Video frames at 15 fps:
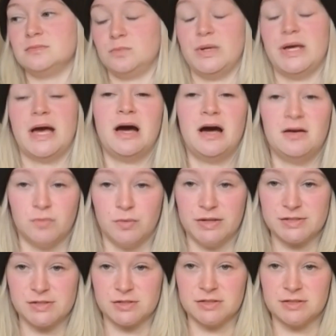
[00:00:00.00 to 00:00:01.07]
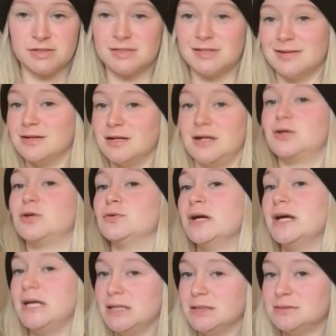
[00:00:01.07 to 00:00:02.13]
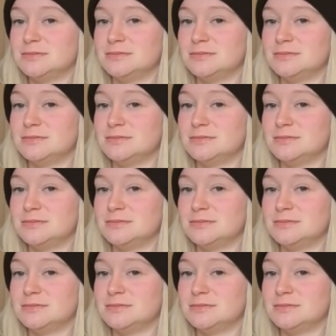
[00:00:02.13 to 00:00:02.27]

we have oysters. They're not great.